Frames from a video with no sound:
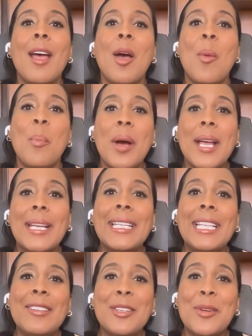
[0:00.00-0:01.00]
But mm.
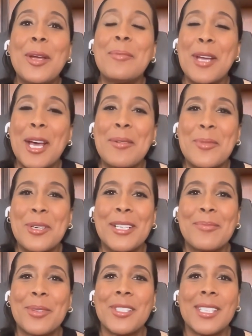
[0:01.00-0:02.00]
even though I'm not a
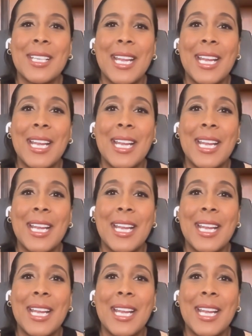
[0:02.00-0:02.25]
morning person,